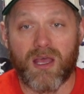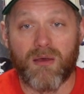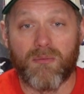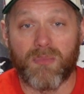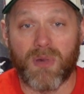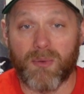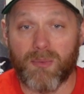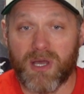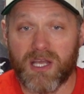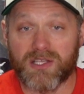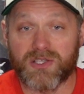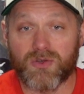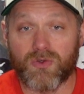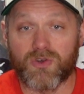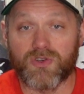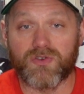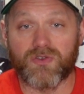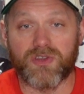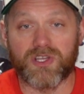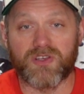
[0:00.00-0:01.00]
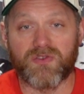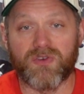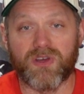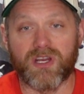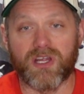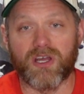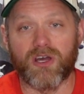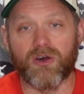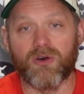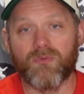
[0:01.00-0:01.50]
my main source for this
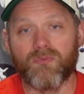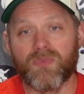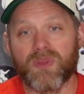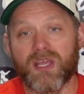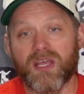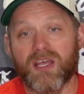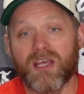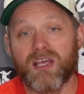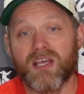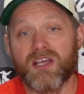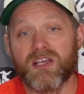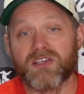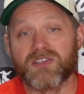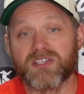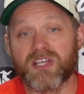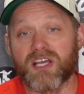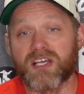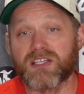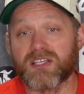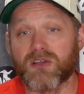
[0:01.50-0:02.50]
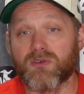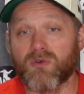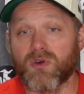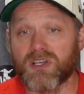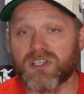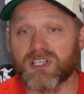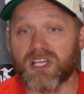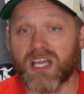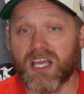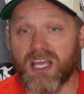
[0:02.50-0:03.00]
video, says it
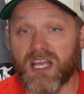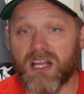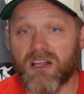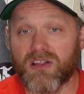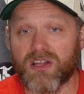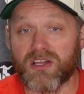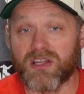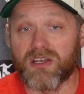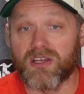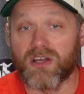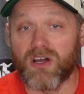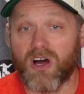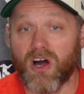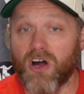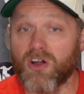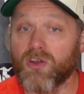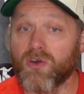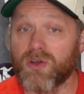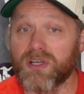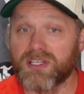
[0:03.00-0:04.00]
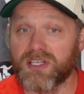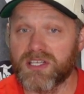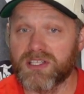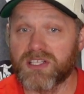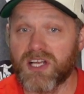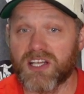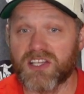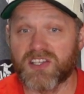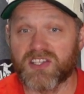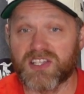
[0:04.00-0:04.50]
was England, although he does
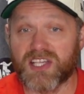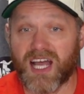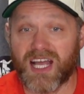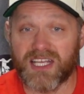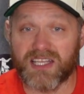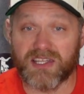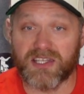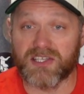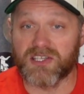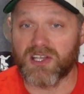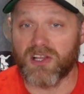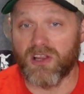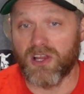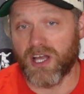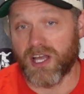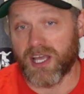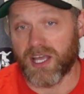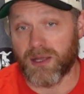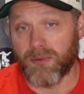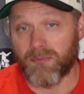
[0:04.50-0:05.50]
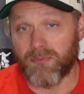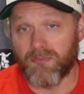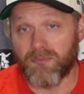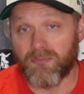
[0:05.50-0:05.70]
not cite this claim.